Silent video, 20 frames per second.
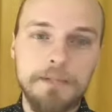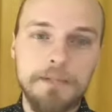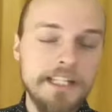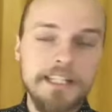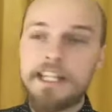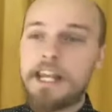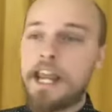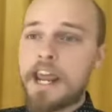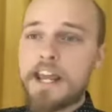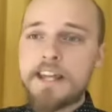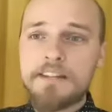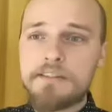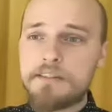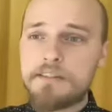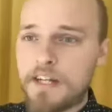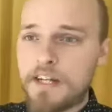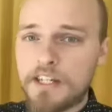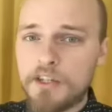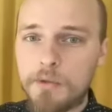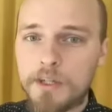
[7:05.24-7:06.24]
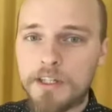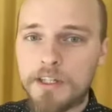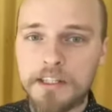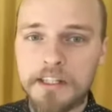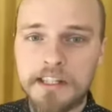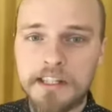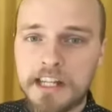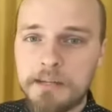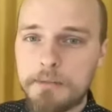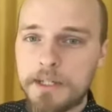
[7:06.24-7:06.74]
be in the hands of anyone
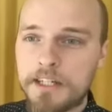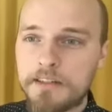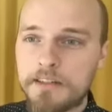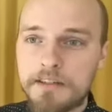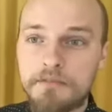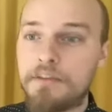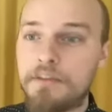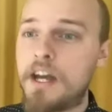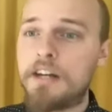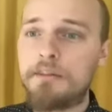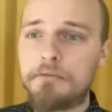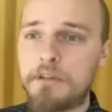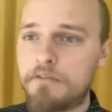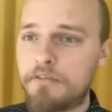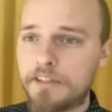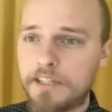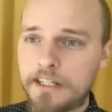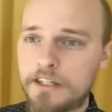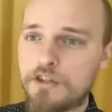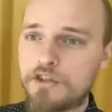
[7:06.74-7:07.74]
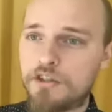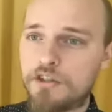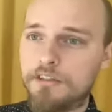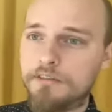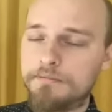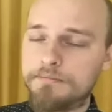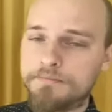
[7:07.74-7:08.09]
claiming divine revelation.